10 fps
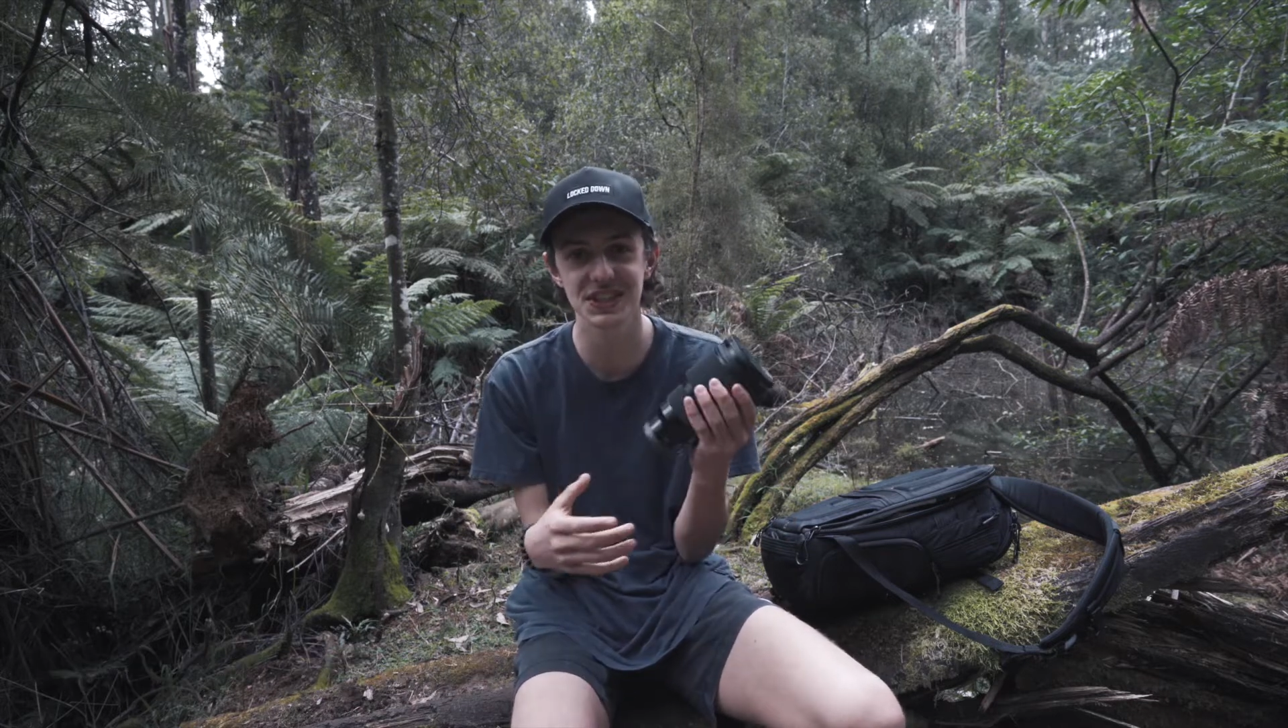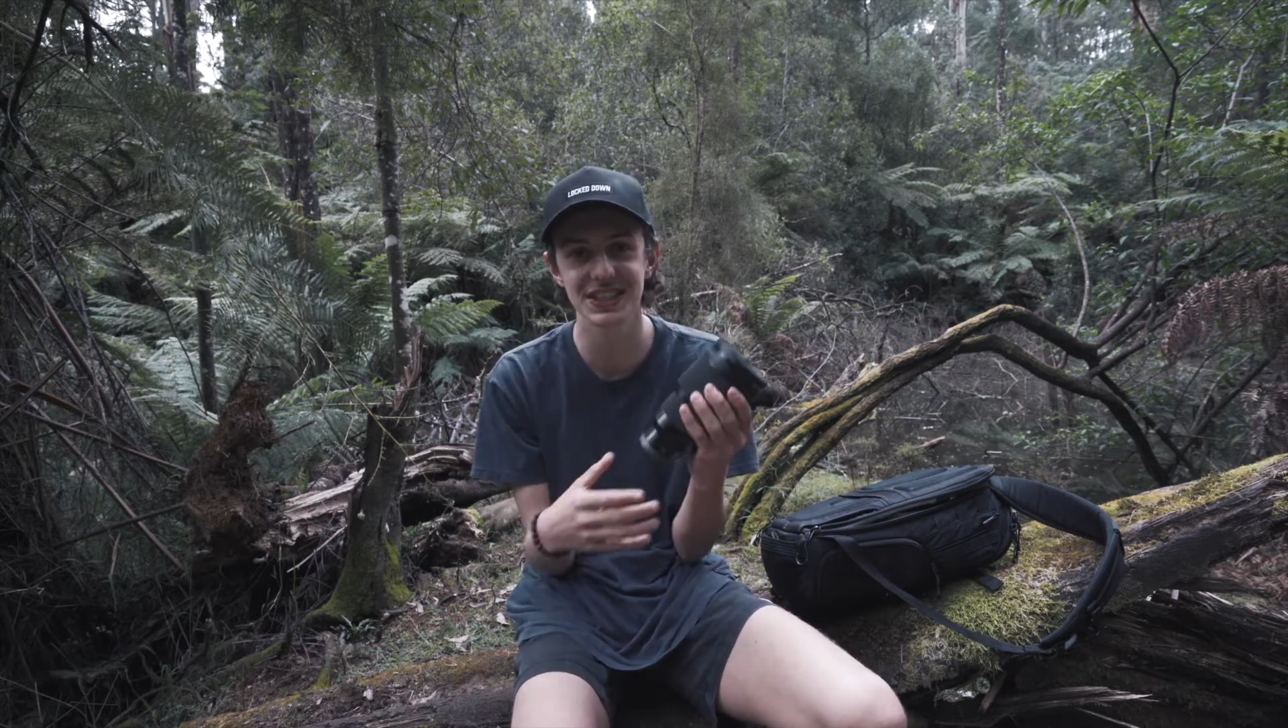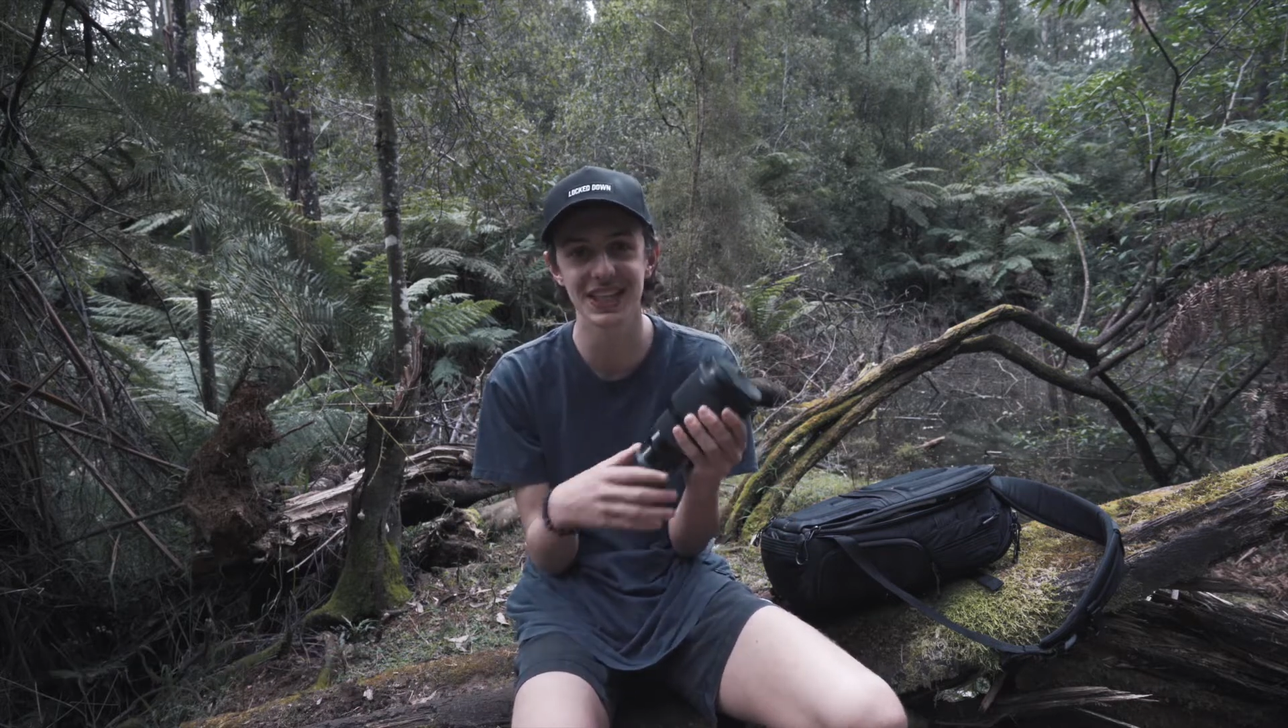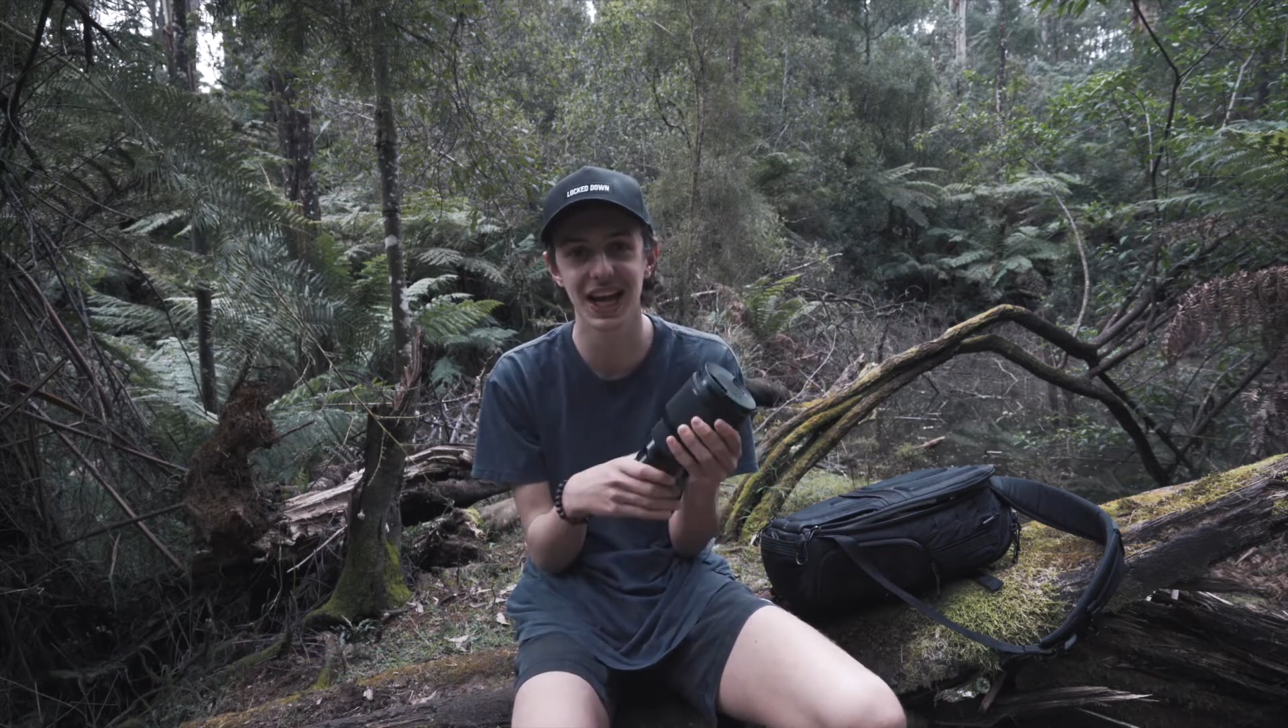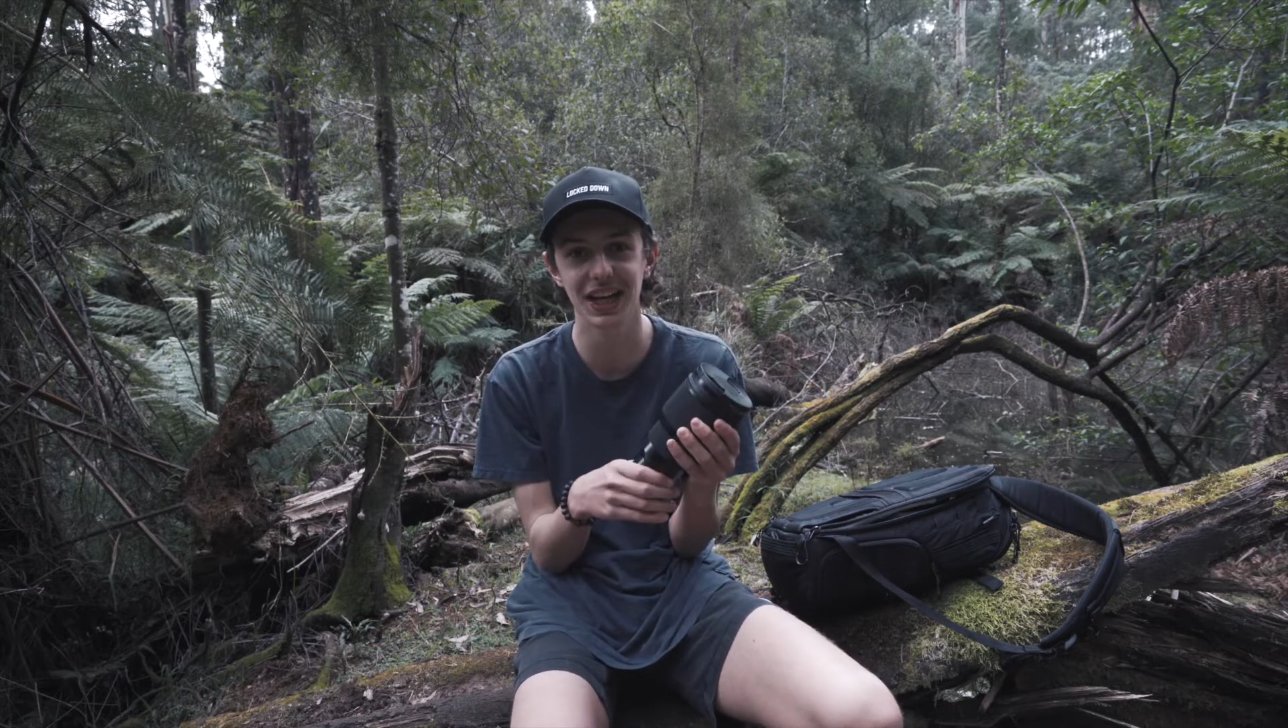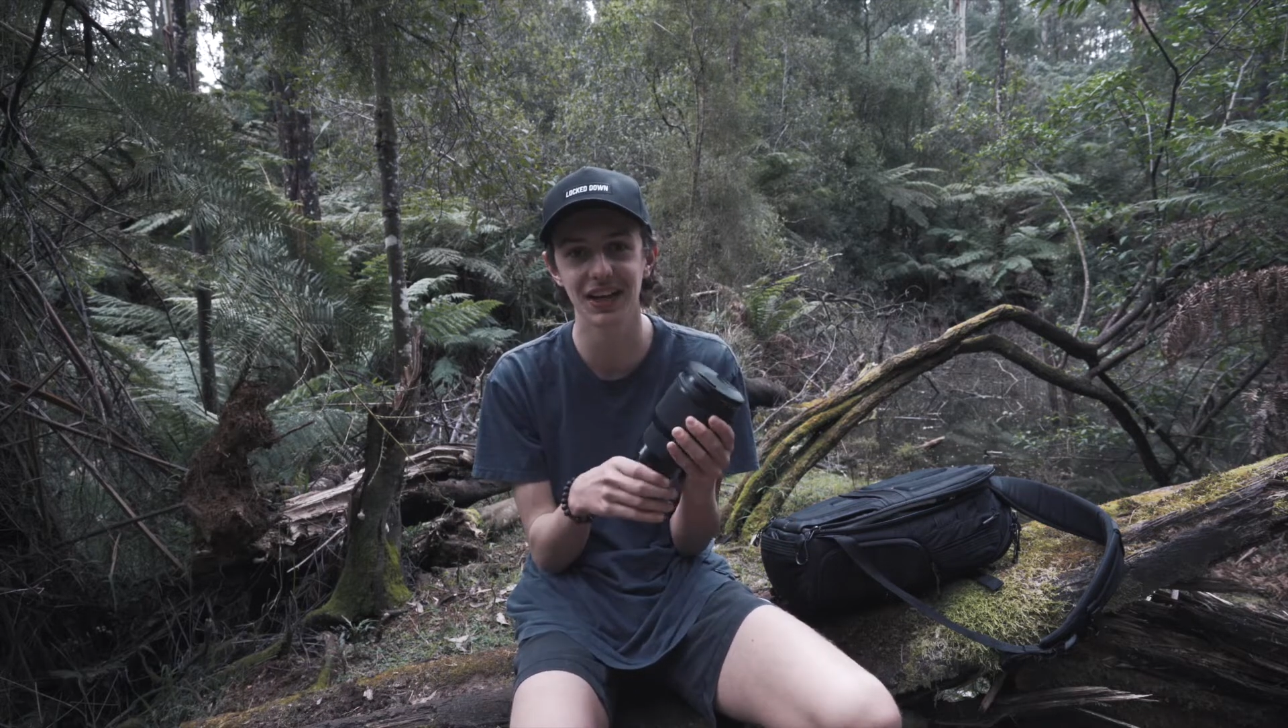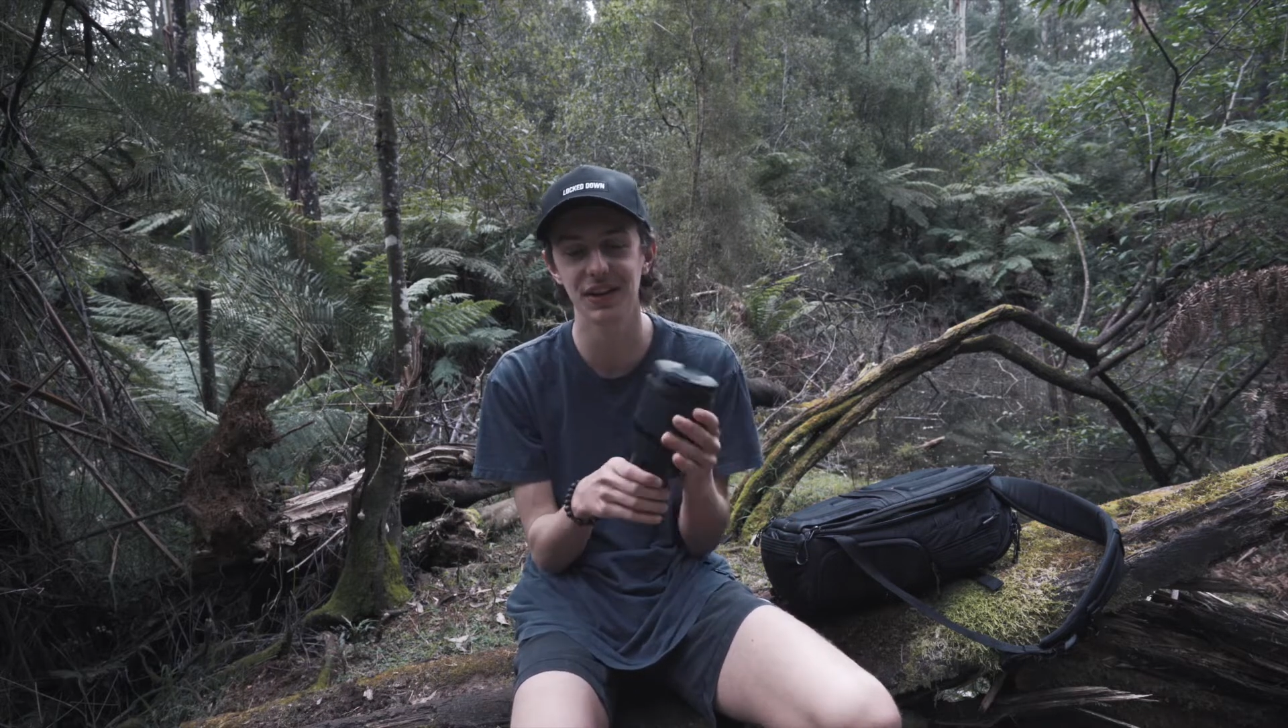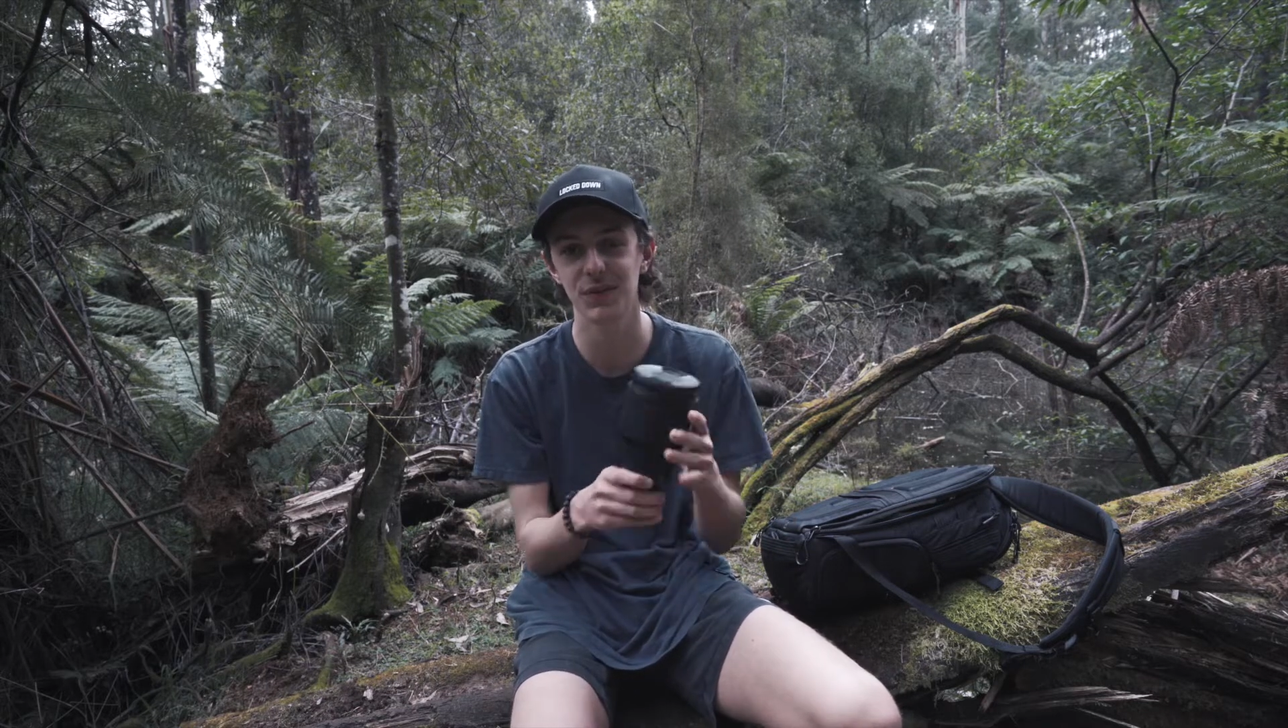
insane.